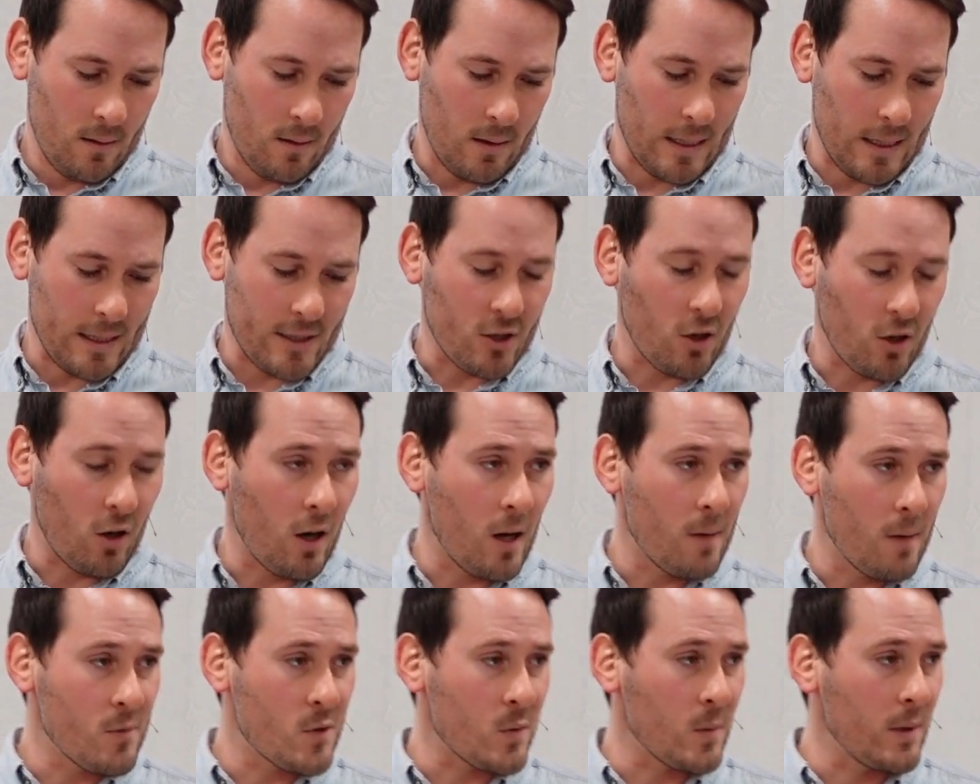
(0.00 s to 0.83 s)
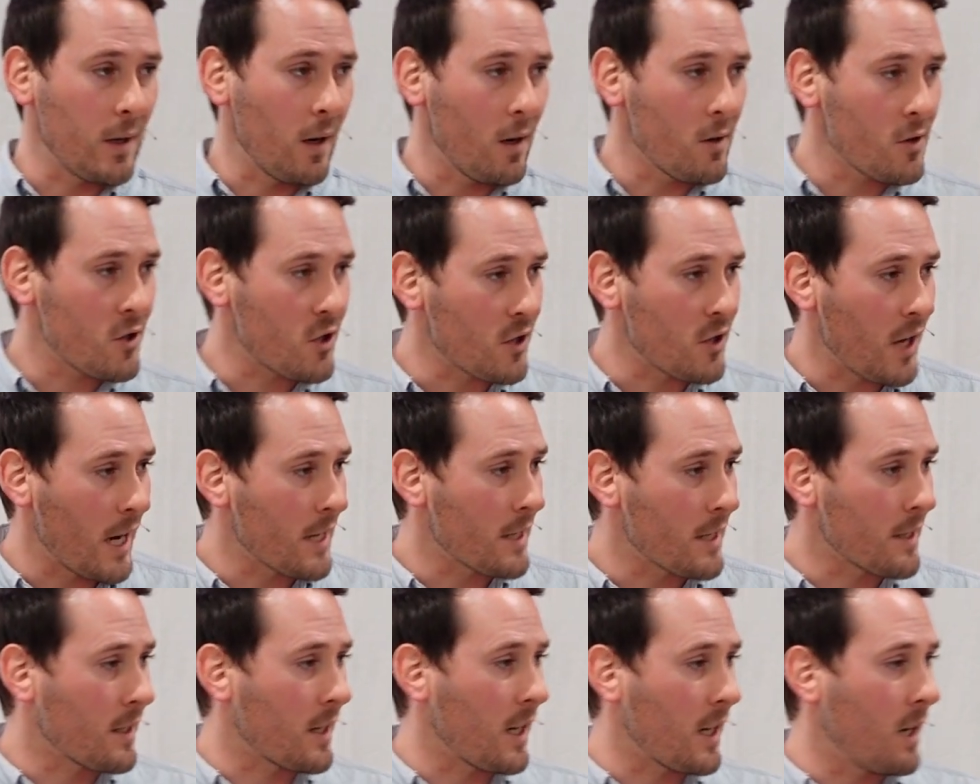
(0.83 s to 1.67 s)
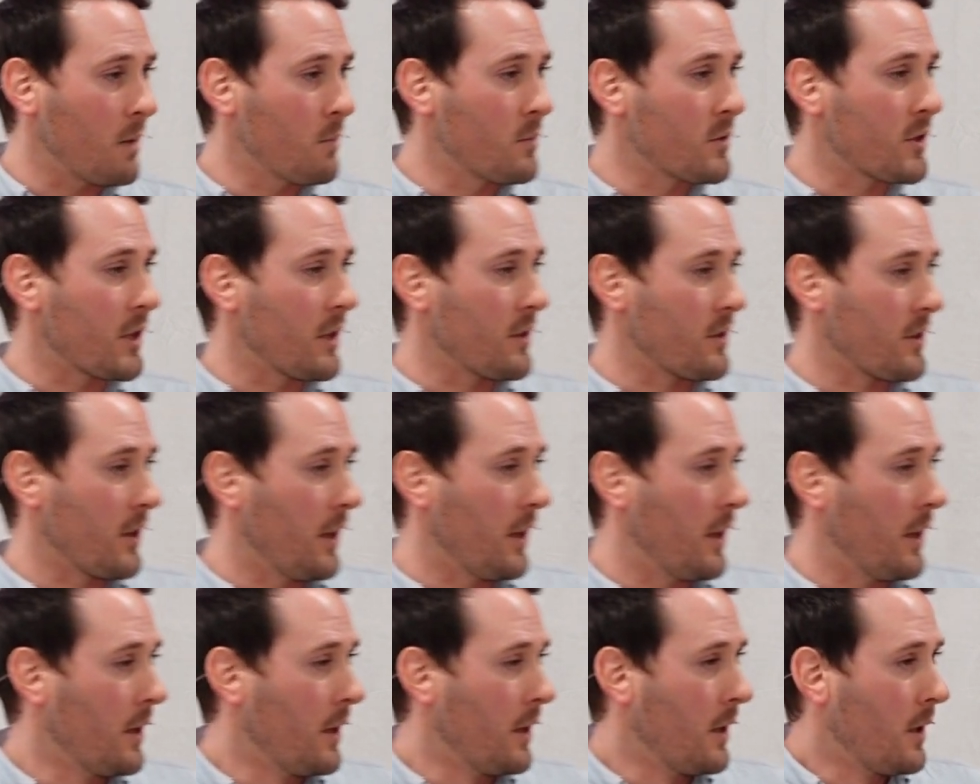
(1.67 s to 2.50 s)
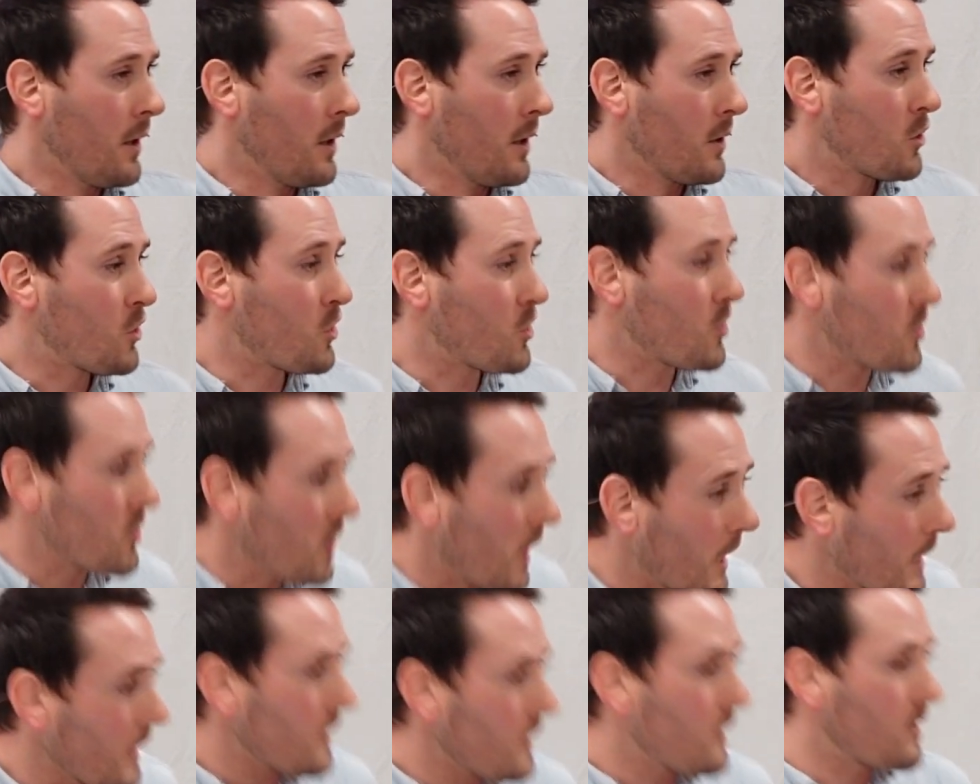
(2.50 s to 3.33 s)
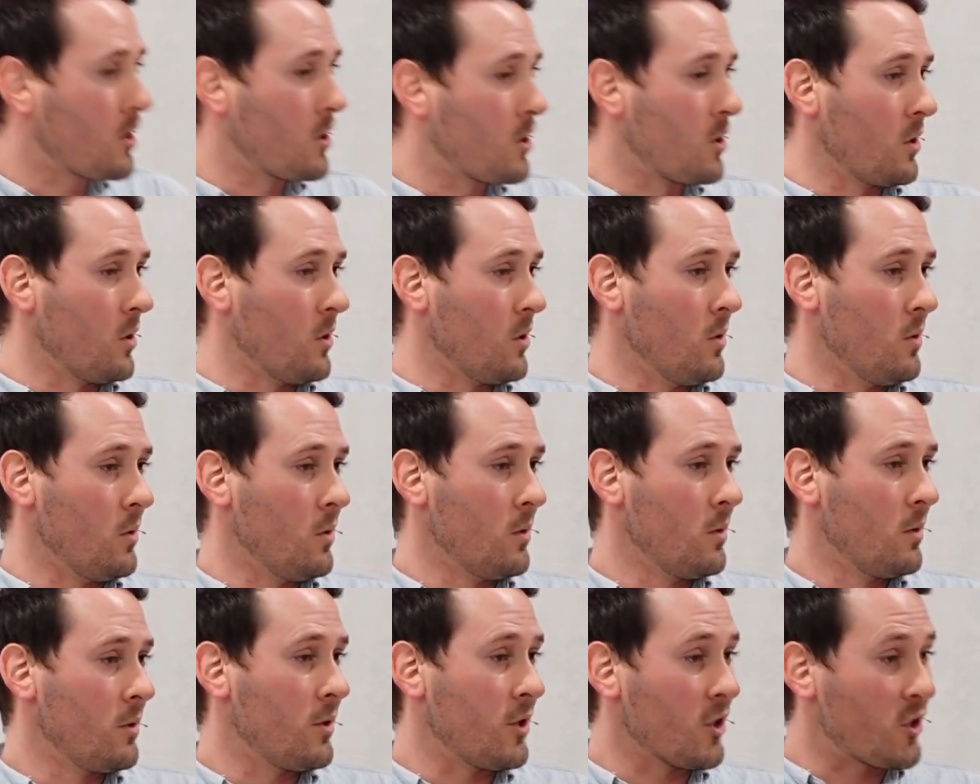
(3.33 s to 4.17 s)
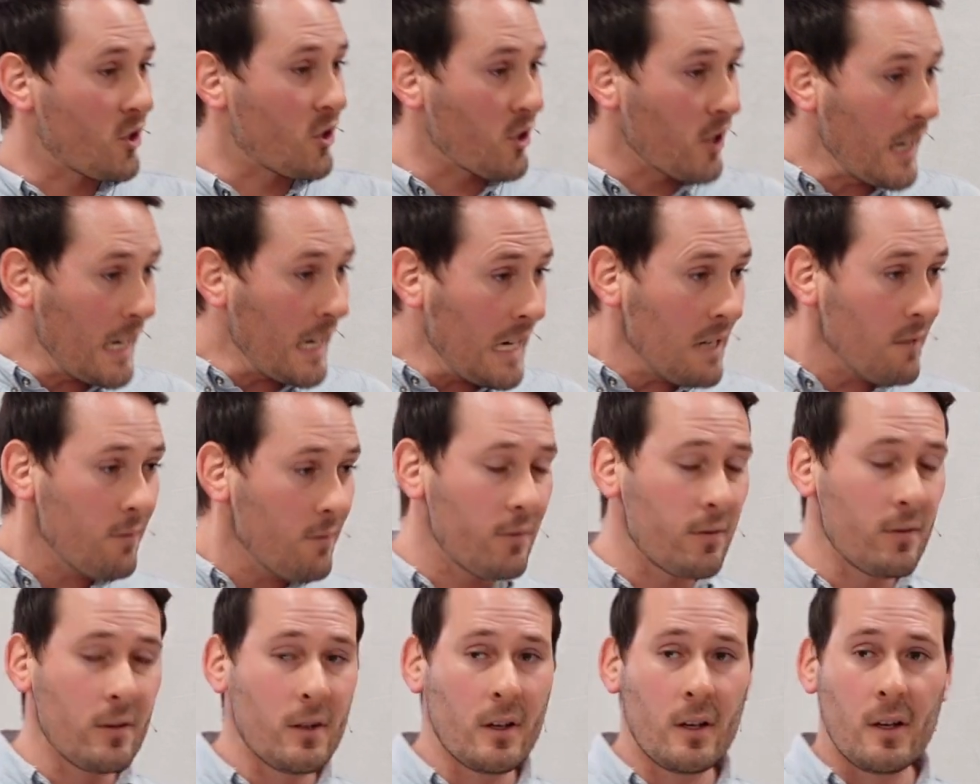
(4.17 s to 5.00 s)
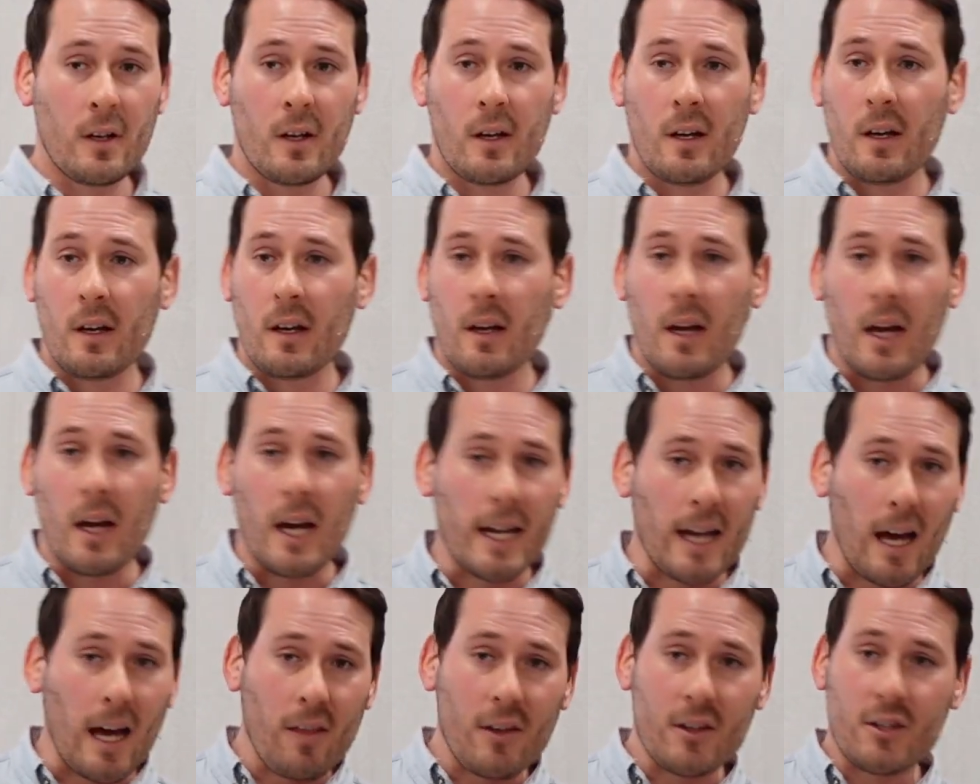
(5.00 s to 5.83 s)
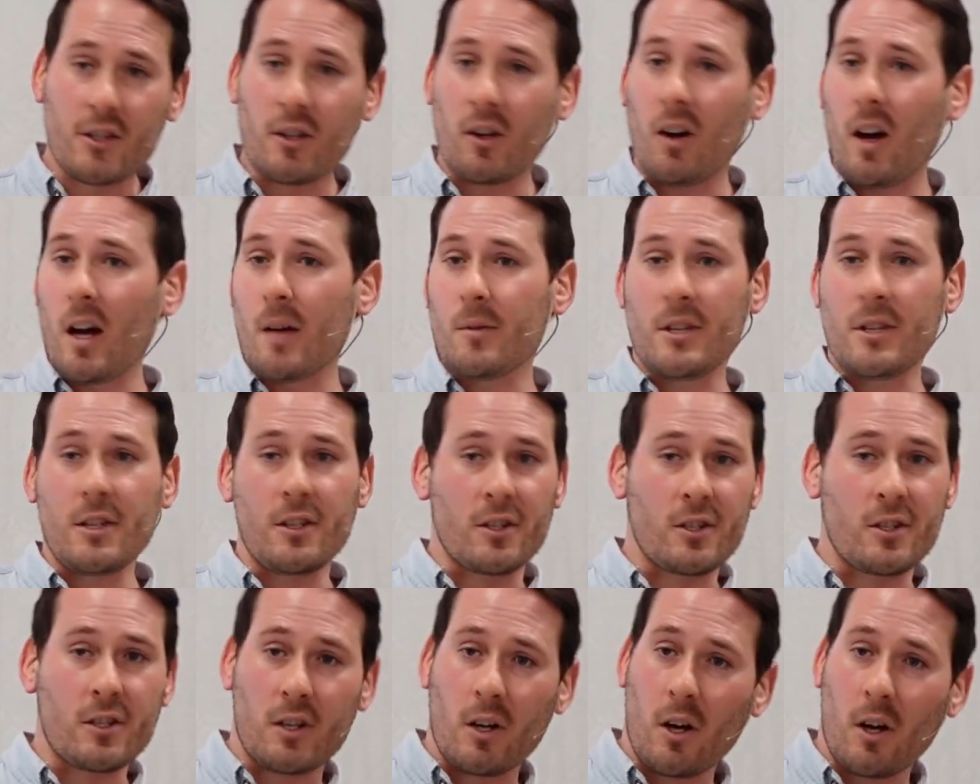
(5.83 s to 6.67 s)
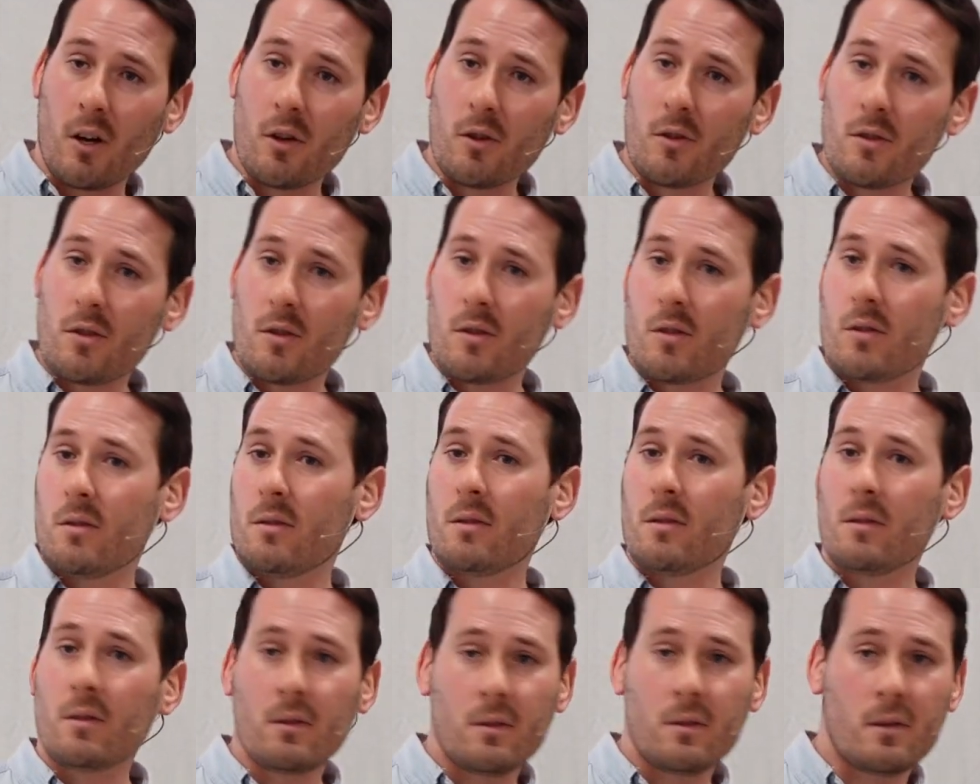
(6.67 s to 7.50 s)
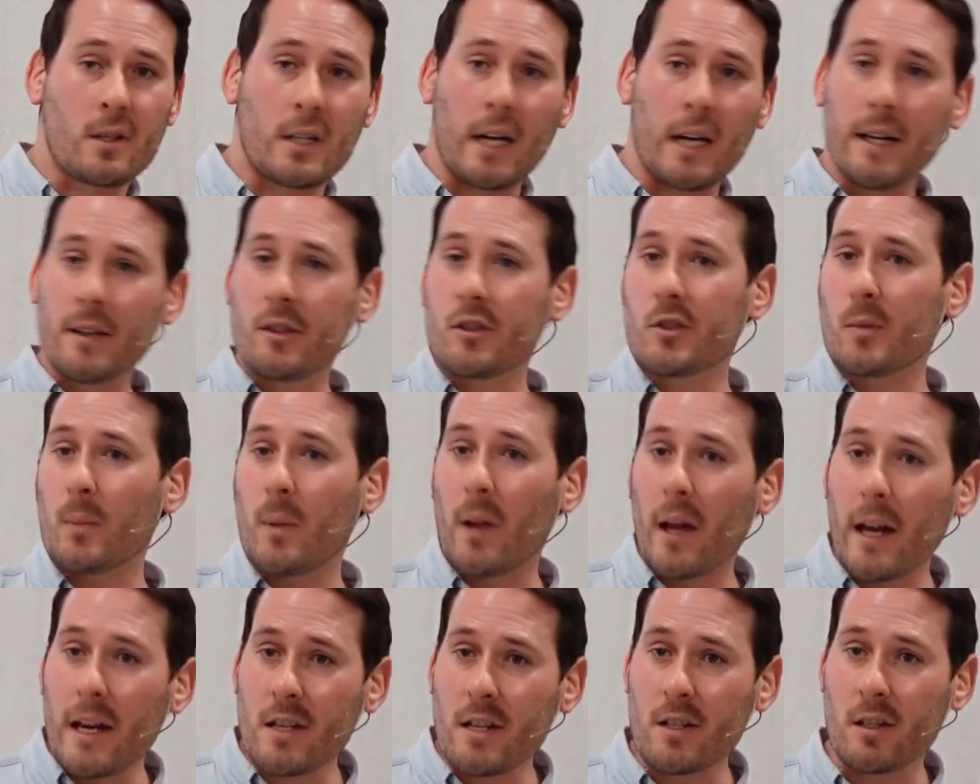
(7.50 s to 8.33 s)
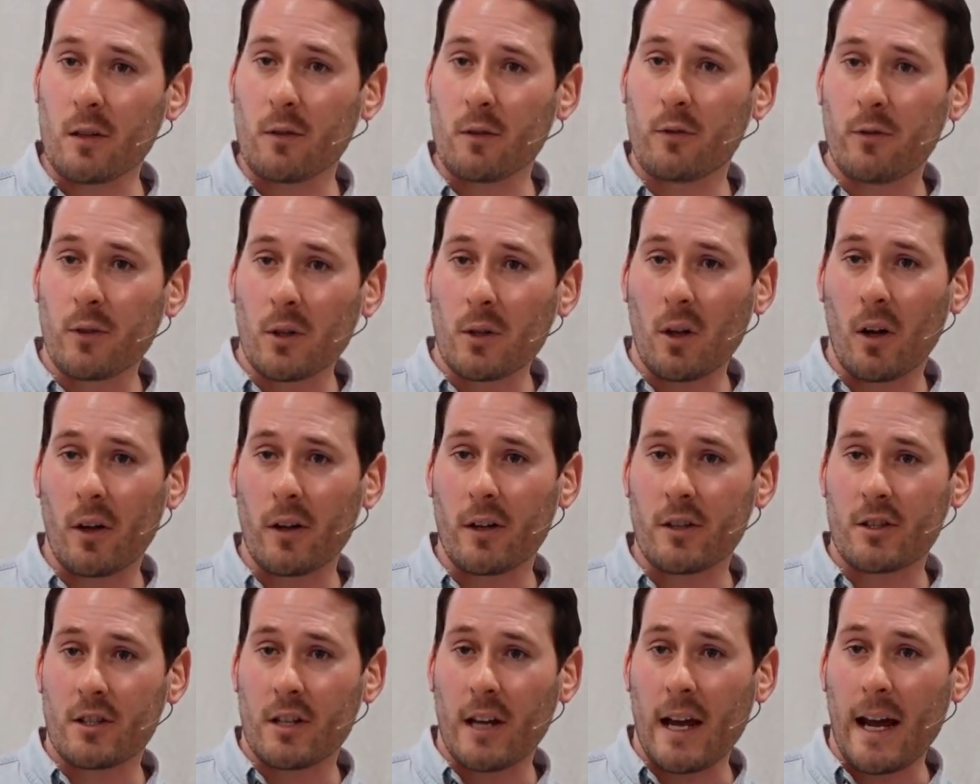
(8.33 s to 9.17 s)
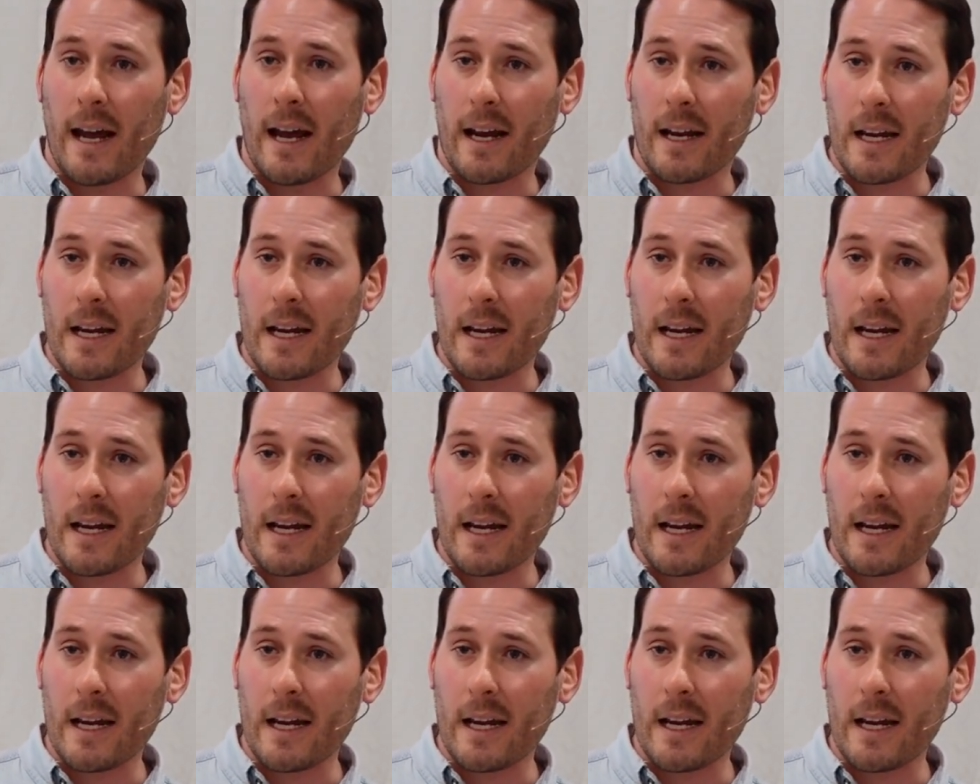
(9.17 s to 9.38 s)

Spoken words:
At times, we know Satan comes as a snake to deceive. And other times, he just goes guns blazing, full-on attack.